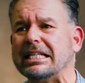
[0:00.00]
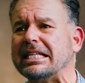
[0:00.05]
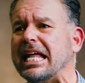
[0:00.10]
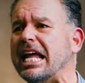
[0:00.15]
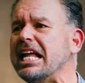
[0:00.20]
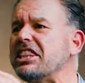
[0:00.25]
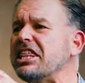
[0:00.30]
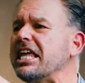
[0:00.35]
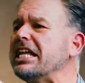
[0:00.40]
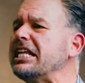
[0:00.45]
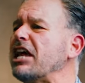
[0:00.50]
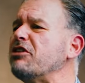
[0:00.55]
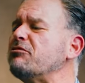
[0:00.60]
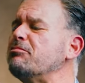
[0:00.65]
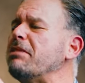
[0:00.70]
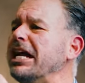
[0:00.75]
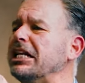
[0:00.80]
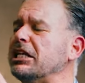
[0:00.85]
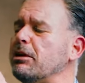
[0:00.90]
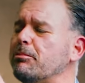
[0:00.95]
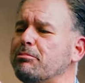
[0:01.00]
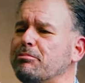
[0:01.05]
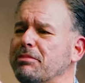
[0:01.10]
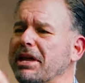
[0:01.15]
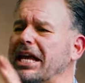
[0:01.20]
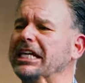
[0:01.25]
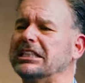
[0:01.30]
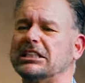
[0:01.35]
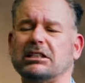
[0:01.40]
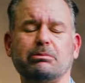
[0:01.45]
They think they've made the
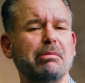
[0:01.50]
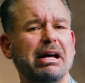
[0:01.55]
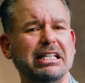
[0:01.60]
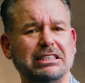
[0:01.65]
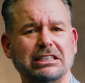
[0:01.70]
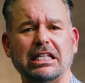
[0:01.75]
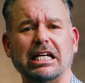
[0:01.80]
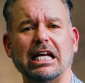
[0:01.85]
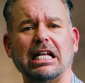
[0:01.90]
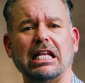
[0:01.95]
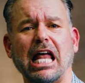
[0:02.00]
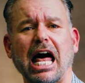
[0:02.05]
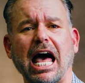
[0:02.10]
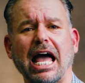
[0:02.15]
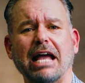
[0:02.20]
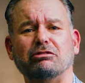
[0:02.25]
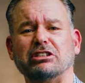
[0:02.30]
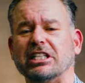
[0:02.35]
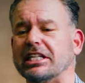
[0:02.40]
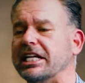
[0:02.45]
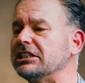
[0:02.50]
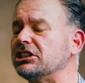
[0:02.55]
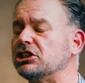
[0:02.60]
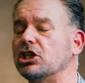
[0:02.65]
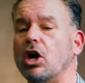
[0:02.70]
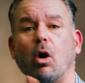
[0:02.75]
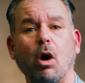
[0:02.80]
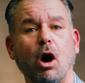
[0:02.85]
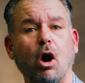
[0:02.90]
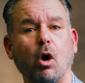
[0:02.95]
biggest mess of their lives and there's
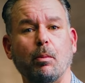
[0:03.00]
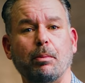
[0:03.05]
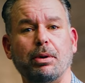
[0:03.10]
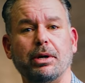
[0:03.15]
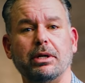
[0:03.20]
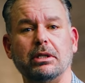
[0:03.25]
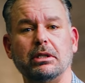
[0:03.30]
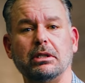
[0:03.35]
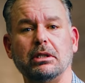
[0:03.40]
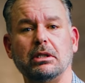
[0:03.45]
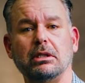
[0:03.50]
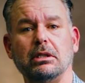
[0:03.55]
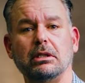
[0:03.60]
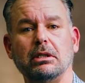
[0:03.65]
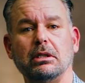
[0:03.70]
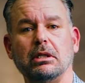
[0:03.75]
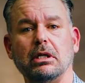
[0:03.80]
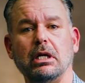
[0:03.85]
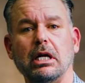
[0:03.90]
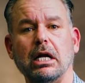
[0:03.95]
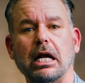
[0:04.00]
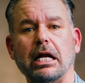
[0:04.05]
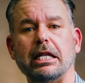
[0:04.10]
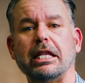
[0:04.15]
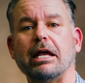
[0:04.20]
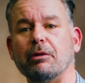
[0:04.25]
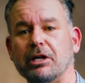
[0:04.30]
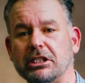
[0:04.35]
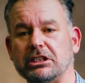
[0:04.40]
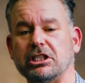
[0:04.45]
no hope.
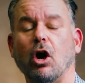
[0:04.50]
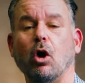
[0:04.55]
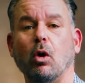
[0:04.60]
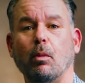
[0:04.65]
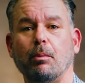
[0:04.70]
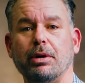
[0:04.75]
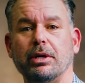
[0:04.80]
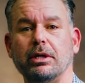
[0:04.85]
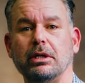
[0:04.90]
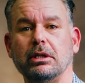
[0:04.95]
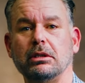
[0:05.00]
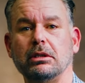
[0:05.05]
There is hope.